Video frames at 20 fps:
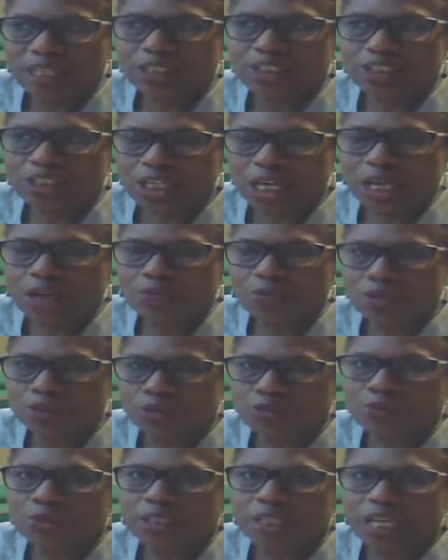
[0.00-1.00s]
showers.
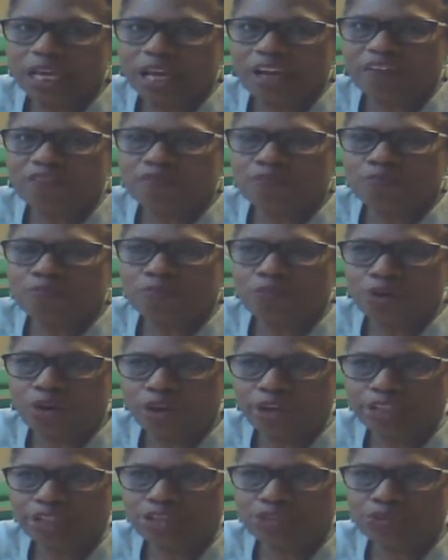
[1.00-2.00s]
We have
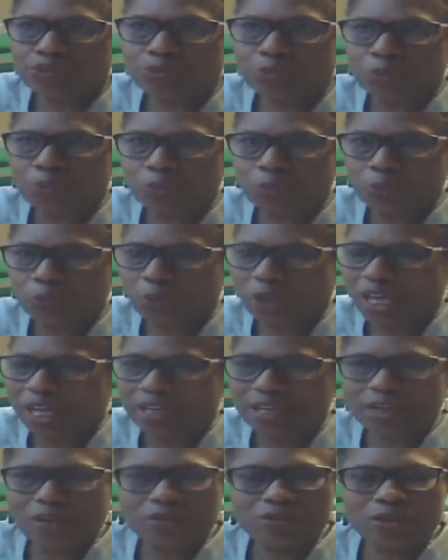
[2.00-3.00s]
March, I
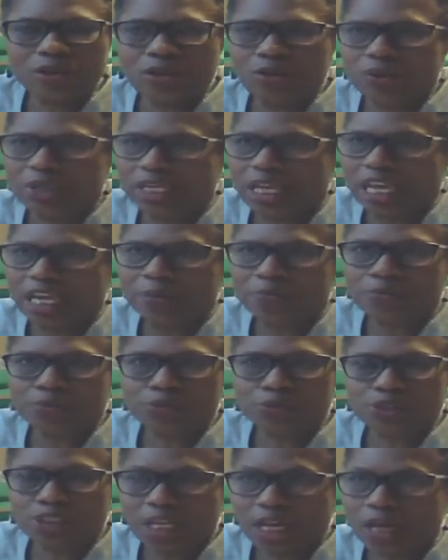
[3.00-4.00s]
don't know, an April
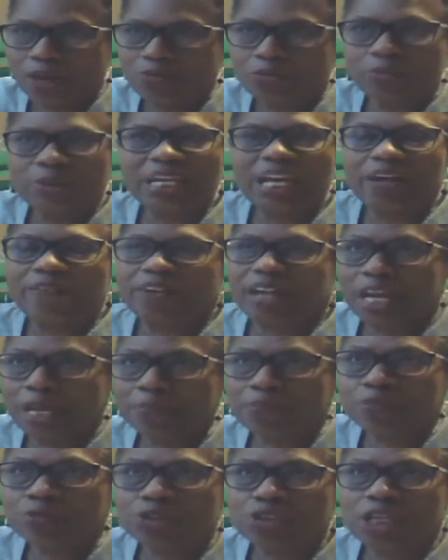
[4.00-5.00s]
shower. We have
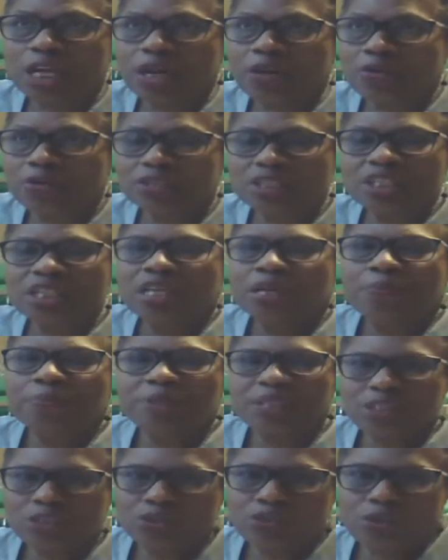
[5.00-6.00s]
April showers, but
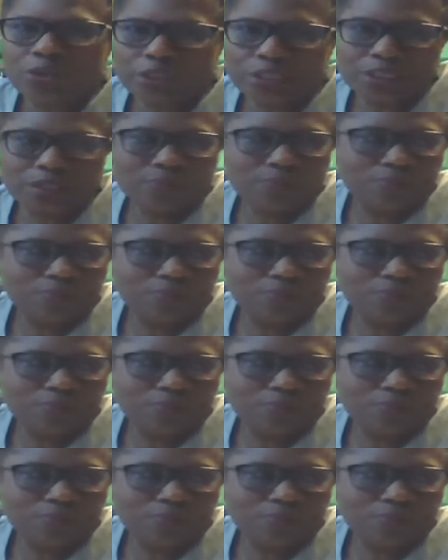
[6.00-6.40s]
it starts in